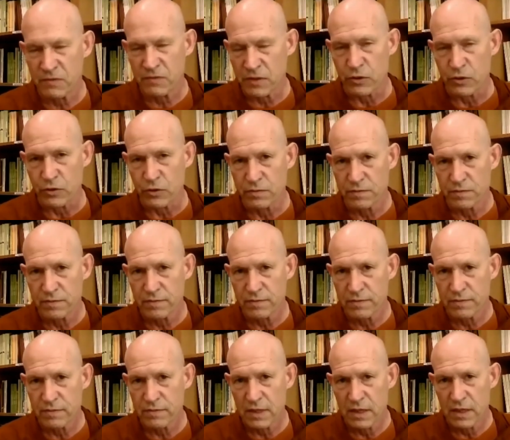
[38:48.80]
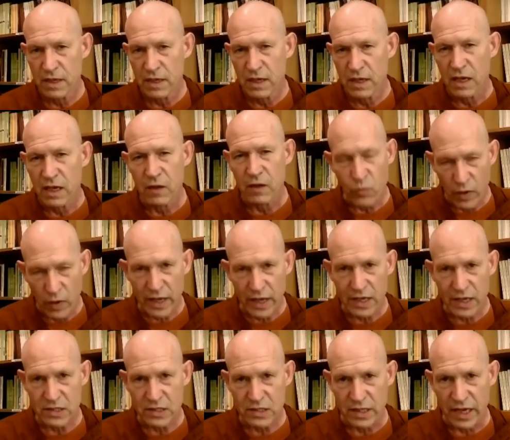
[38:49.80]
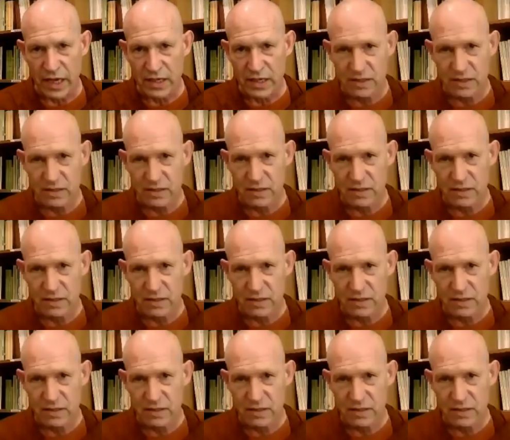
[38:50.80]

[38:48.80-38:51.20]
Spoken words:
few. And why is that?